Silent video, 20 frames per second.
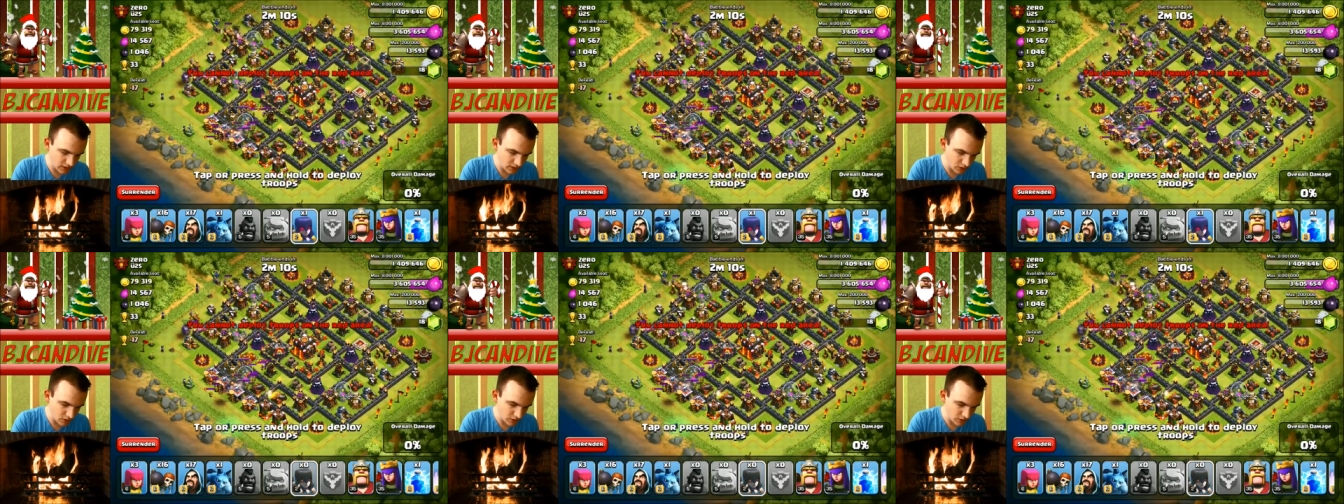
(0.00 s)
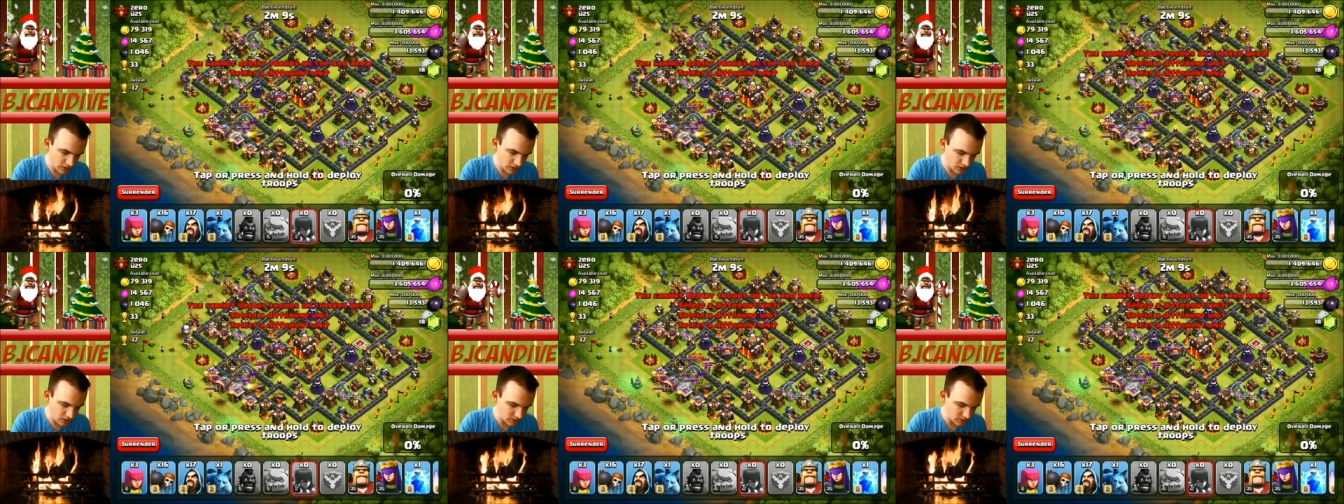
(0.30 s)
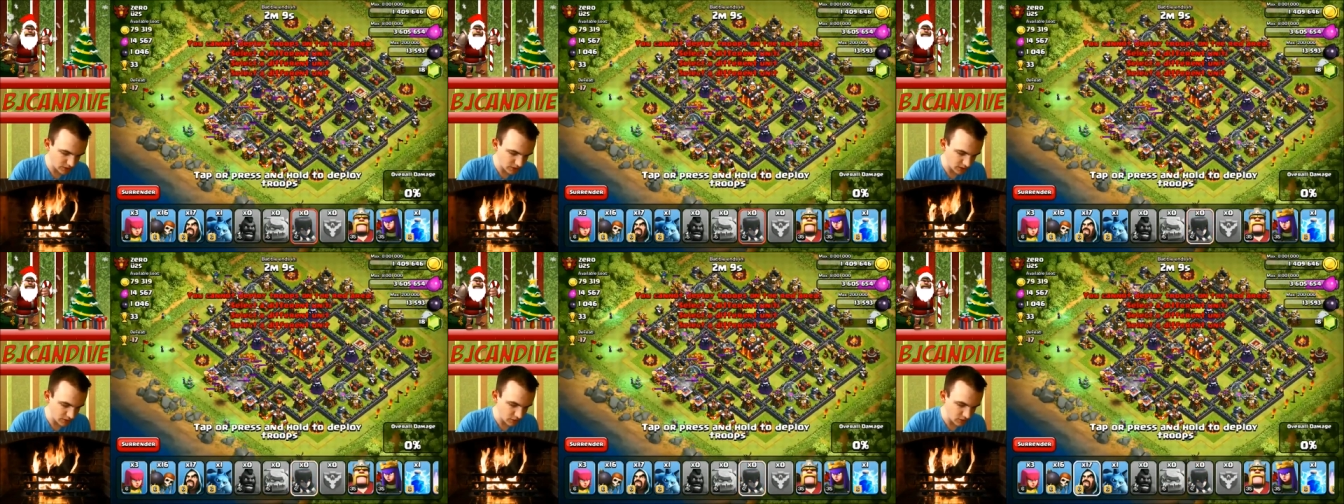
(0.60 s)
Oh my gosh,
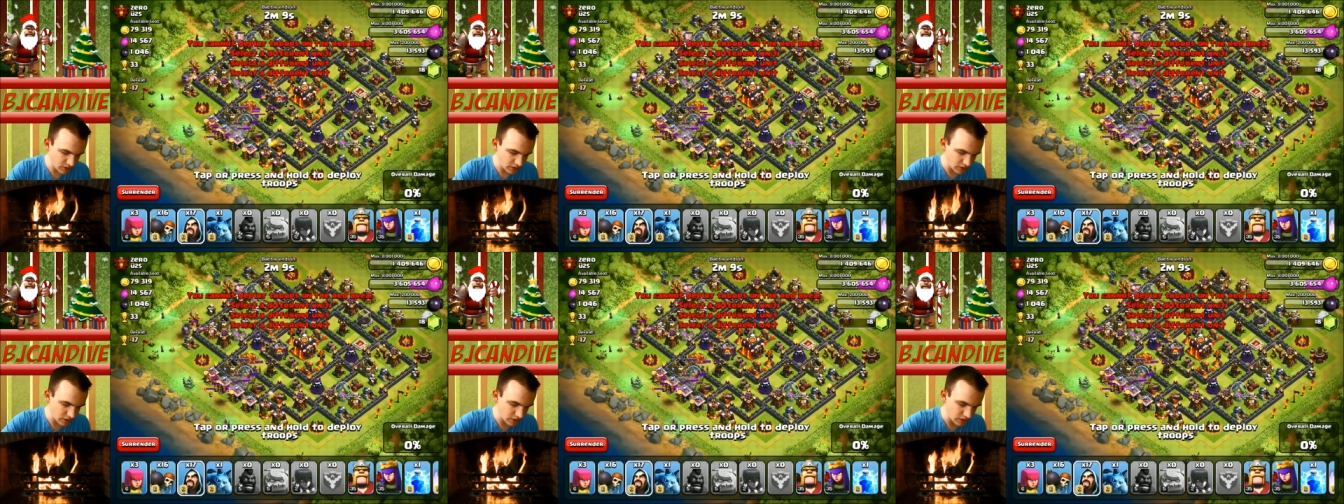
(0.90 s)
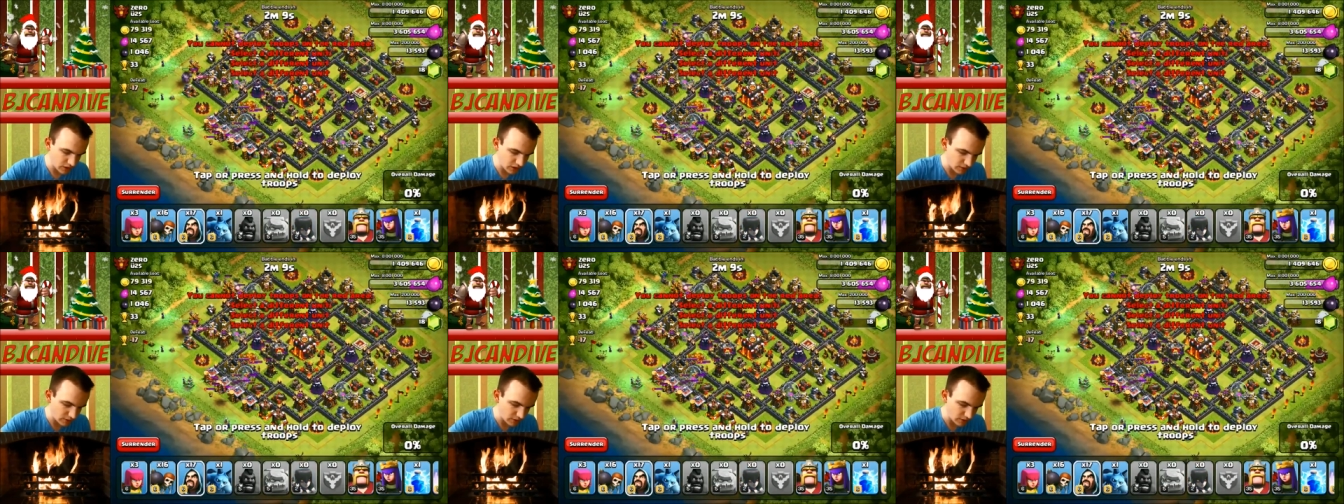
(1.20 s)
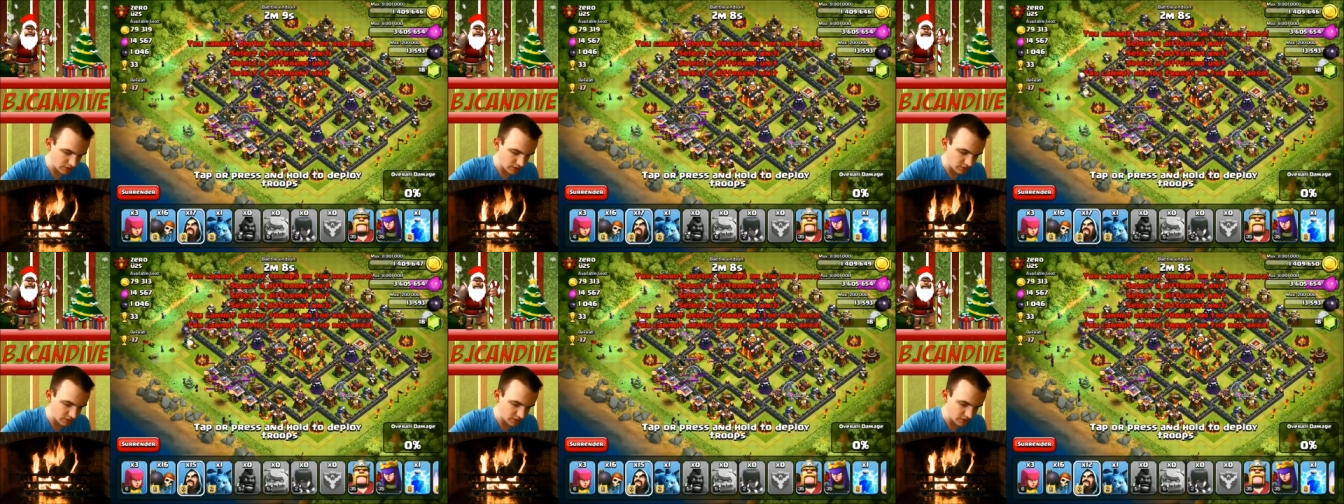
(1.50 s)
I'm taking way too long.
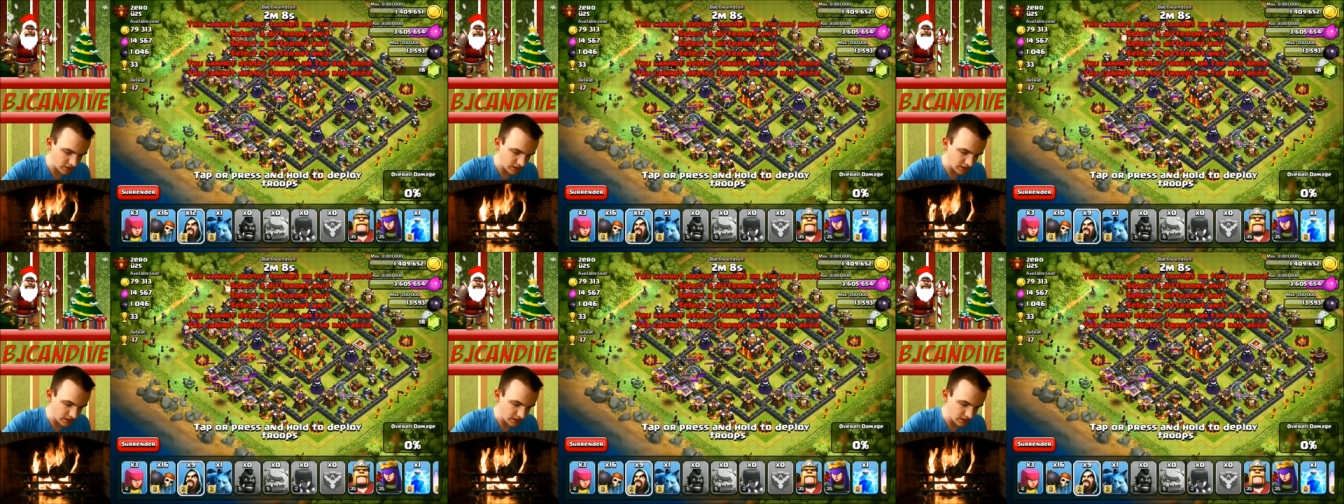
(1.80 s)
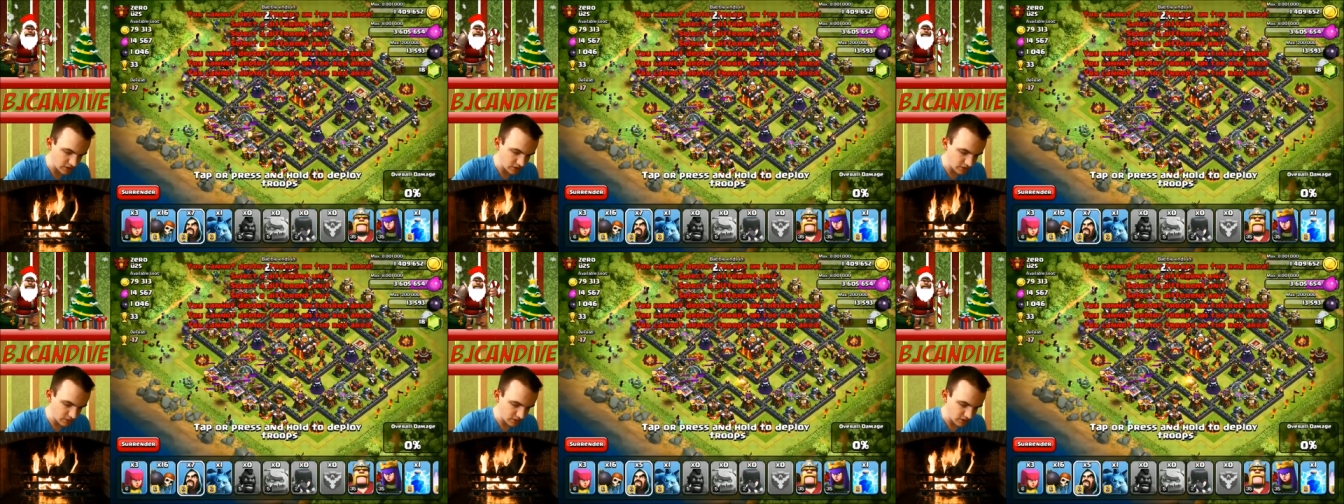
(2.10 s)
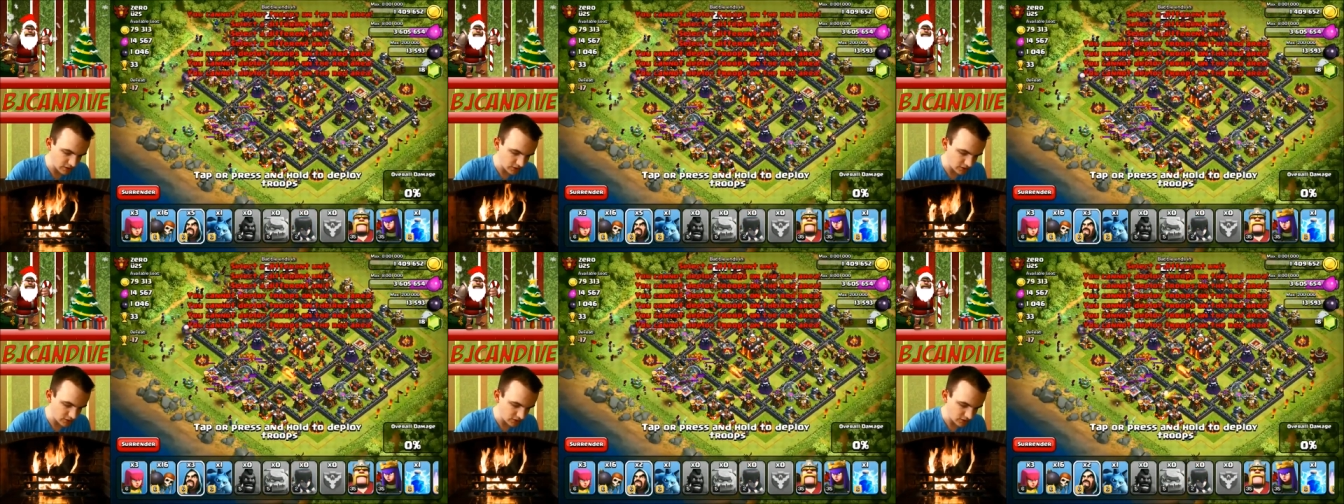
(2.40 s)
My golems are tanking too
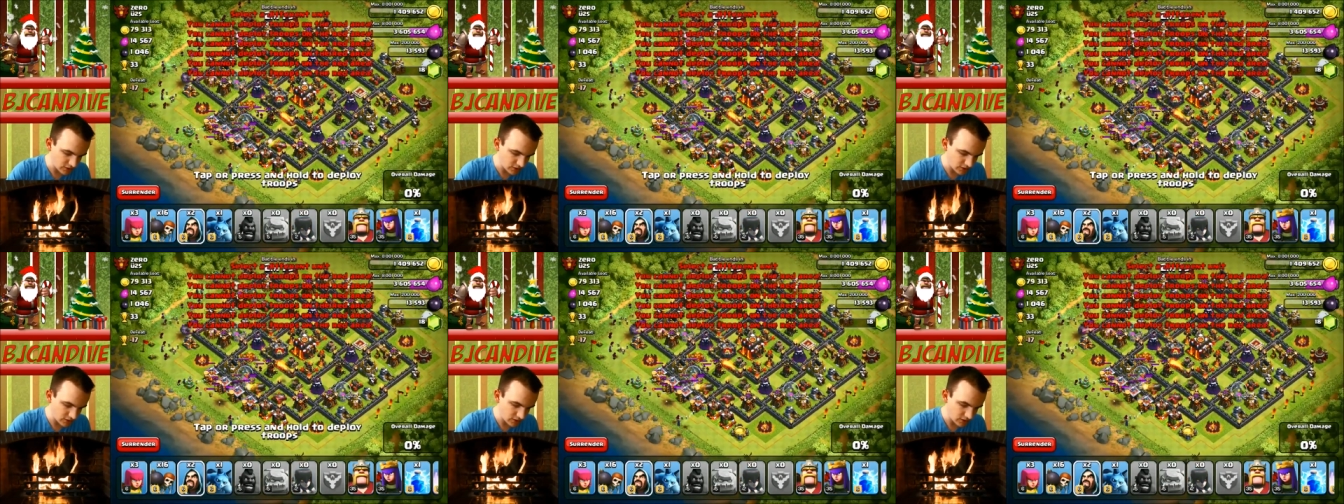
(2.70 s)
much.